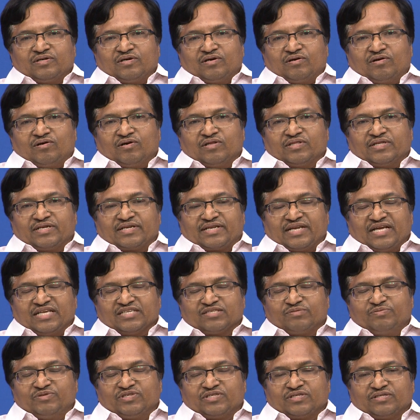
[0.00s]
all the
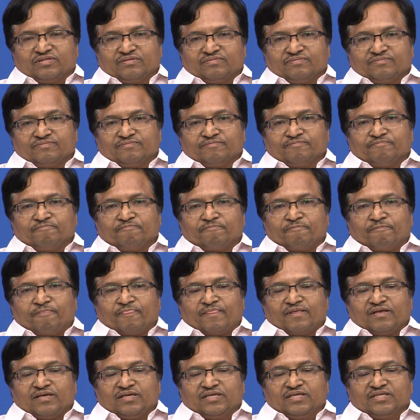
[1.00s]
transmission
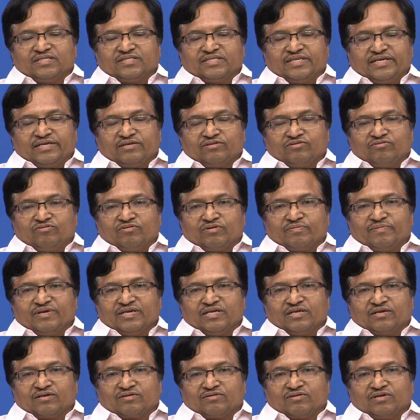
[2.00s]
is taken over by
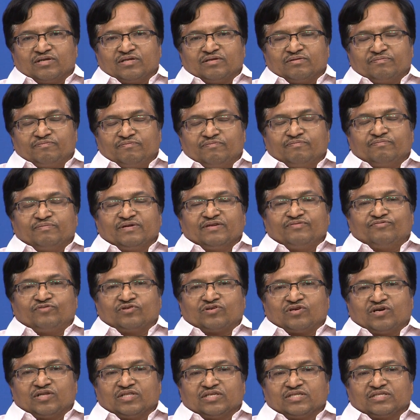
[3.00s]

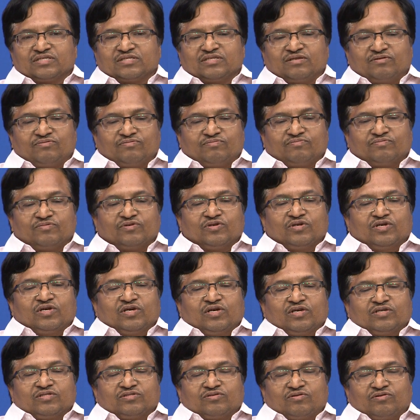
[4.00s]
photonics now.
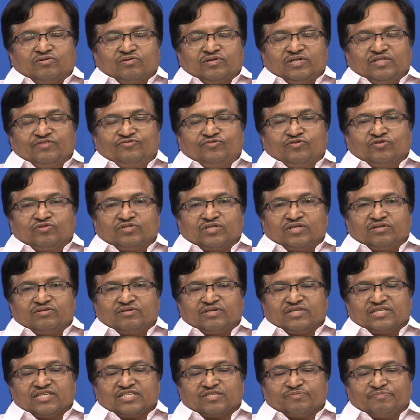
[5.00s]
So, in future you
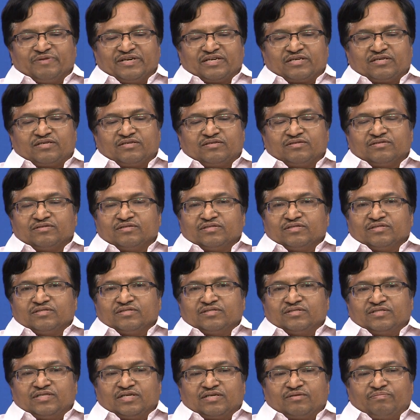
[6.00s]
can expect
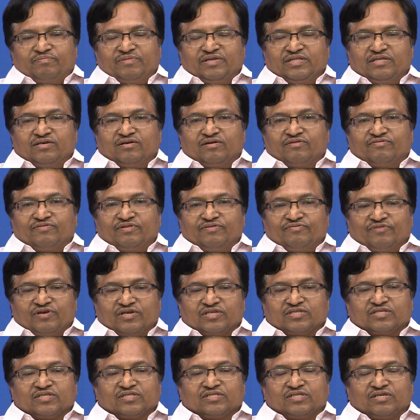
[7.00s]
that many of the
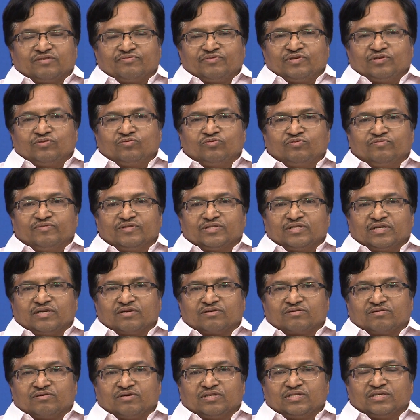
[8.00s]
functions that we do with
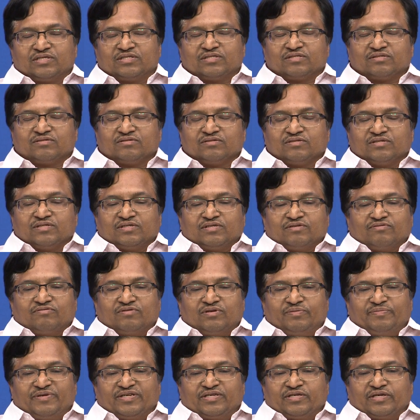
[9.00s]
electronics
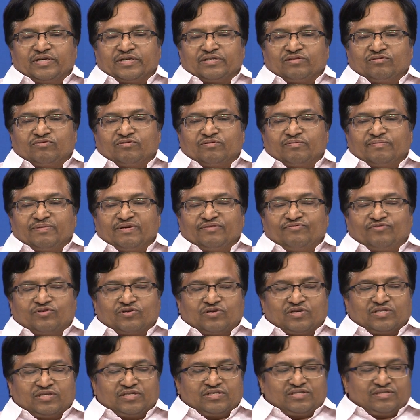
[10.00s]
will be taken over by
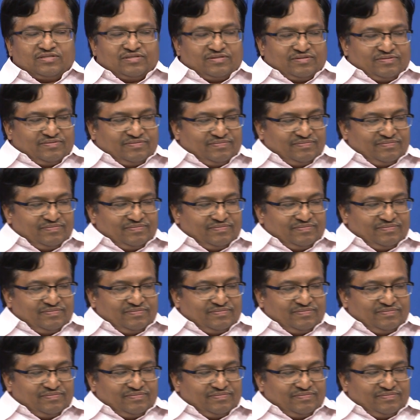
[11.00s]
photonics.